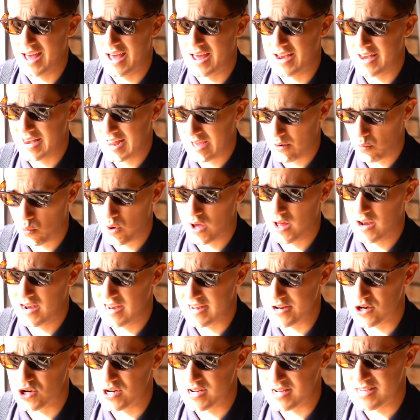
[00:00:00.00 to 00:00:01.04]
and now we are
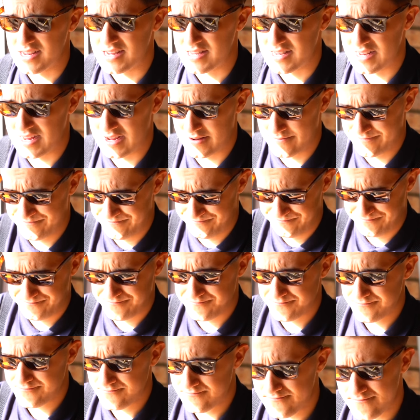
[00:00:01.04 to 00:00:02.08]
literally sitting
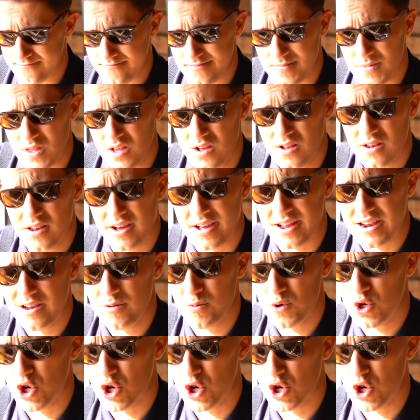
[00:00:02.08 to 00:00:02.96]
like a little